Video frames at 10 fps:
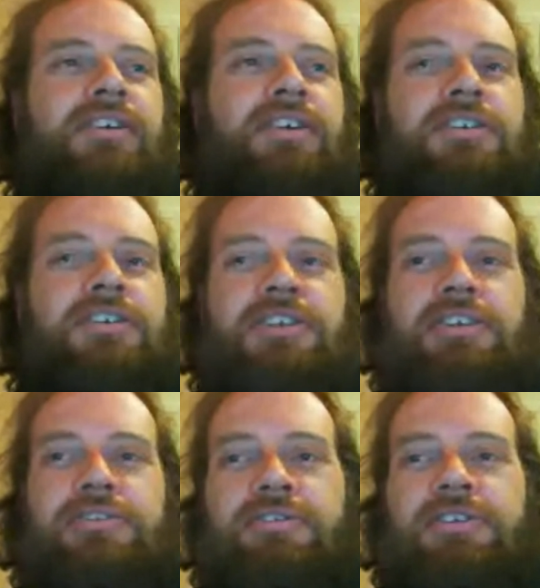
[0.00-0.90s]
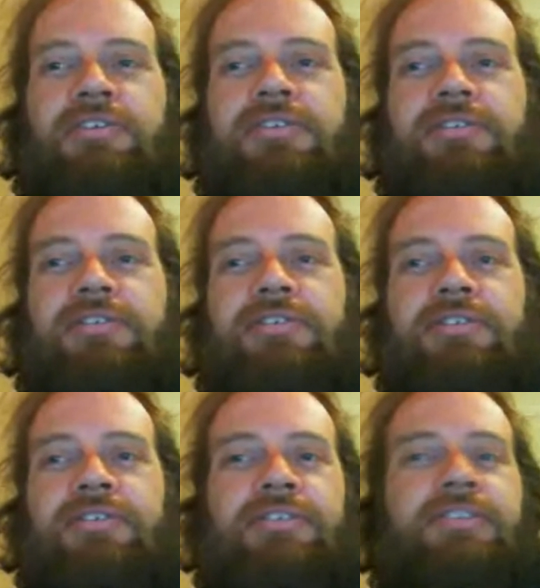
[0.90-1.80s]
I tend to agree.
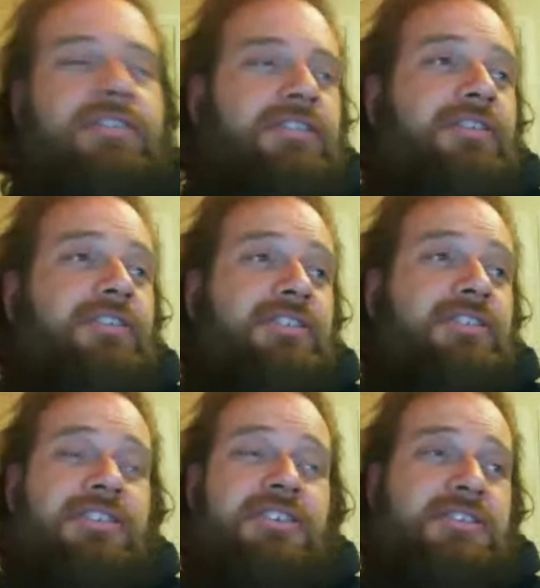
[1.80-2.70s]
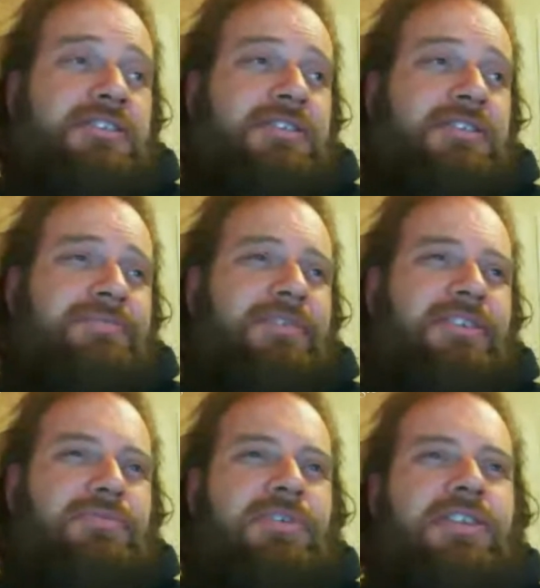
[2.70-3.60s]
It's
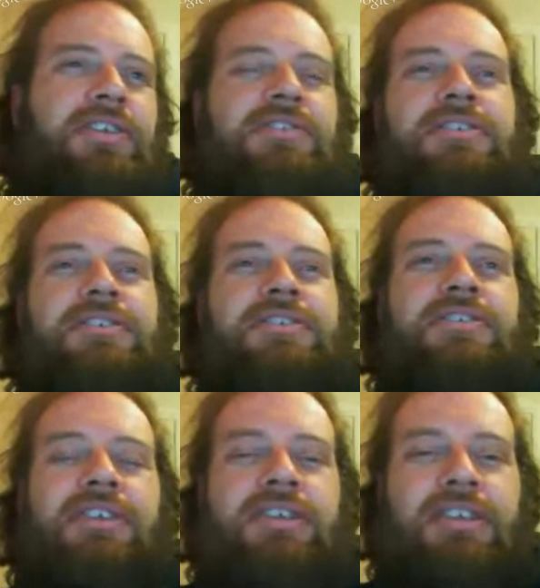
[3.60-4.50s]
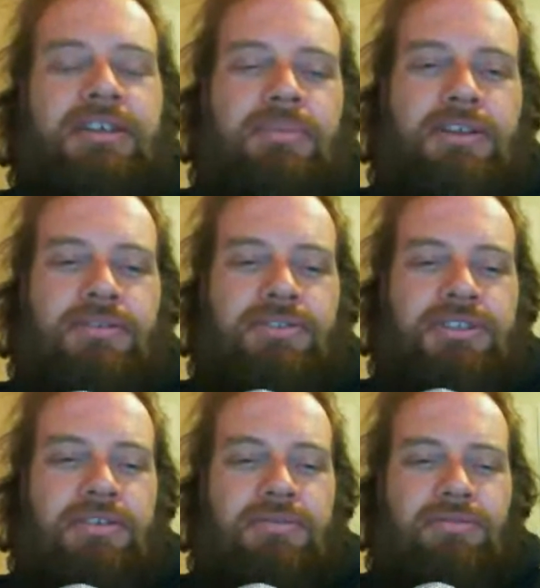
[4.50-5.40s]
one of those things like, and
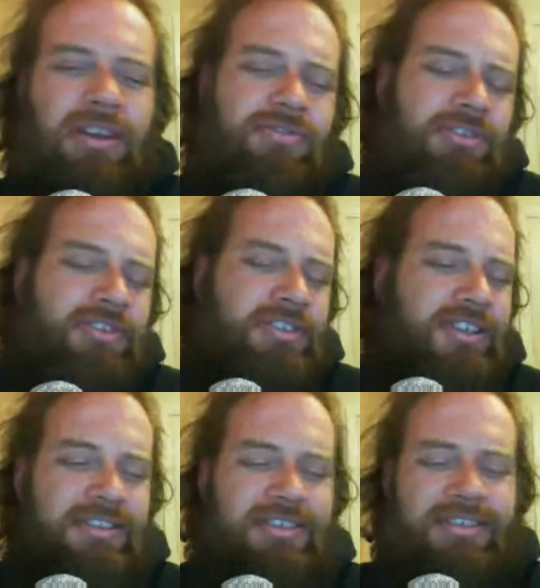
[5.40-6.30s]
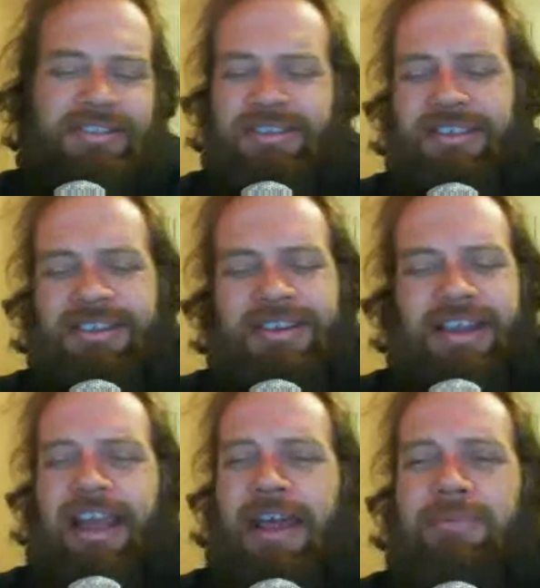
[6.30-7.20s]
also when you first get something, you're
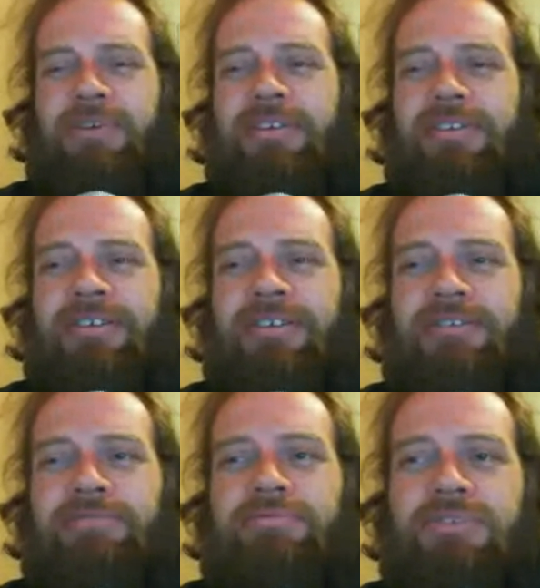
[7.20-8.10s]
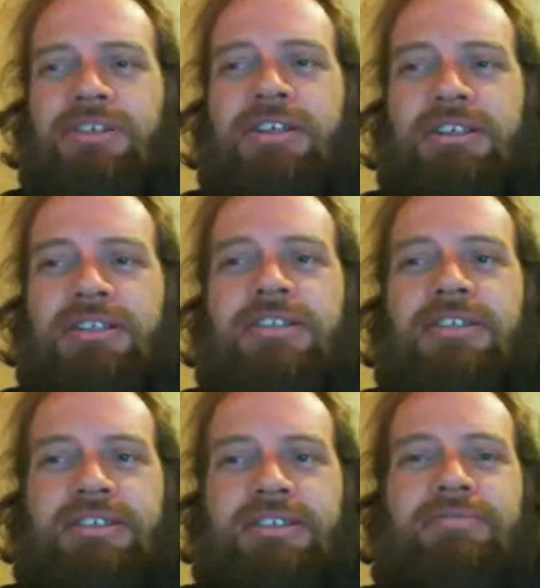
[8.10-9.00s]
gonna hammer it. Like you
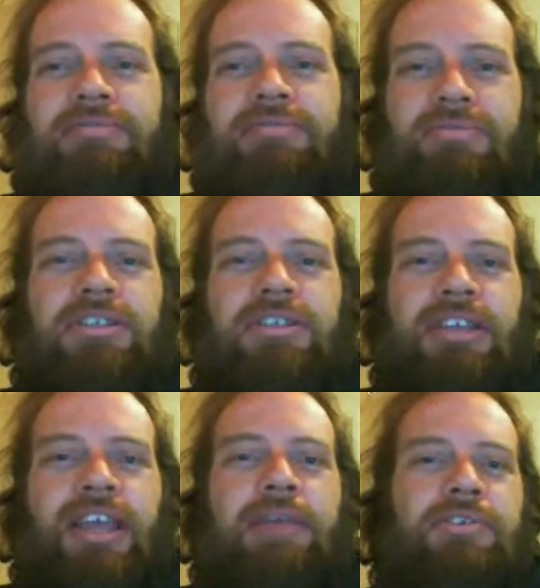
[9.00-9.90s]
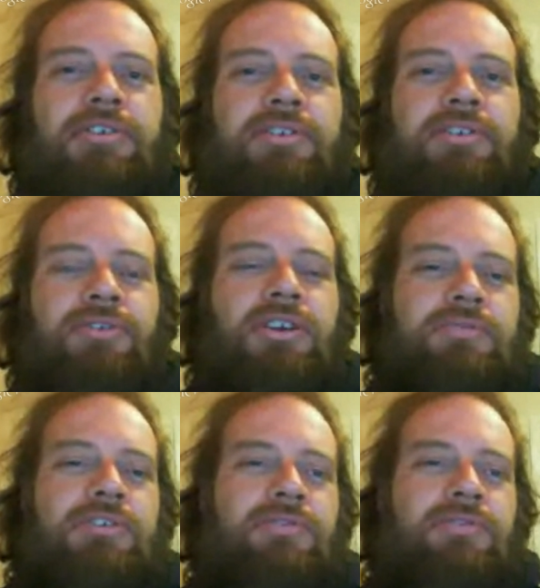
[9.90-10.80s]
really, really hammer a
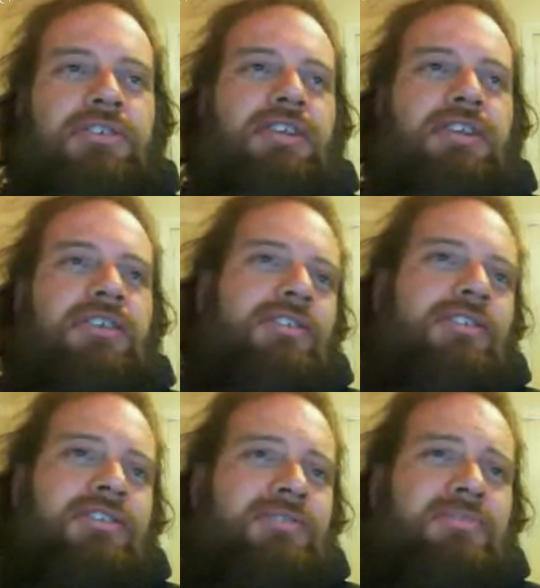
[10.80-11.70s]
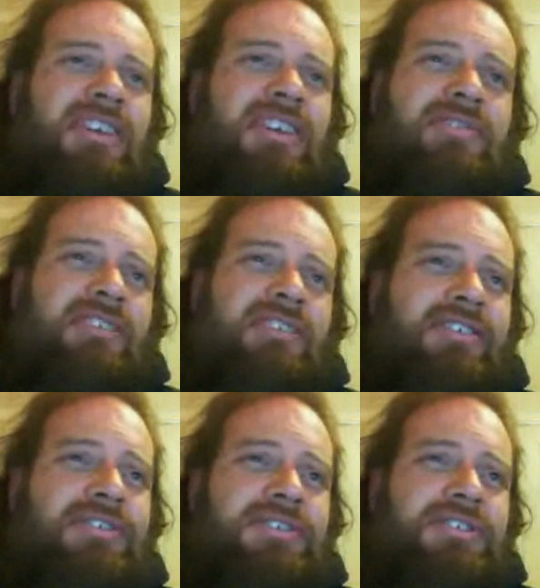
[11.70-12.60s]
device when you first get it, like because you're playing with
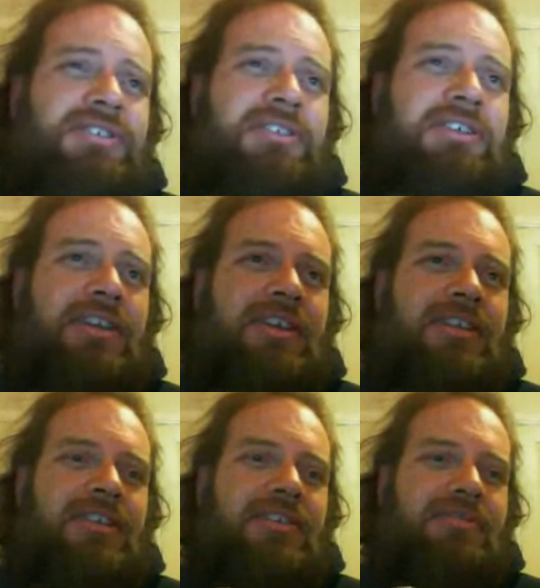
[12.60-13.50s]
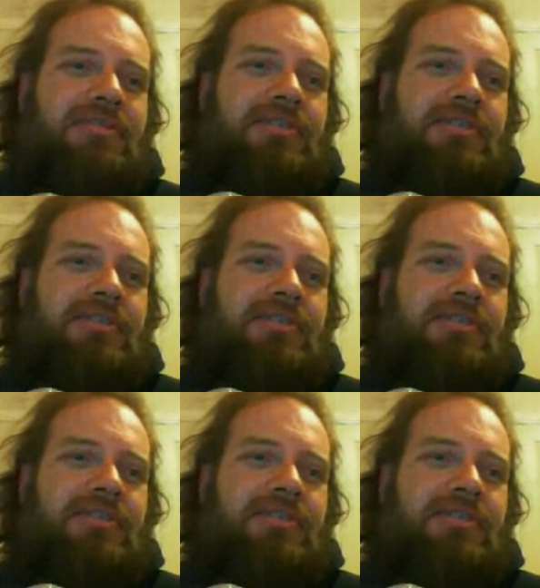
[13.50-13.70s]
it constantly, and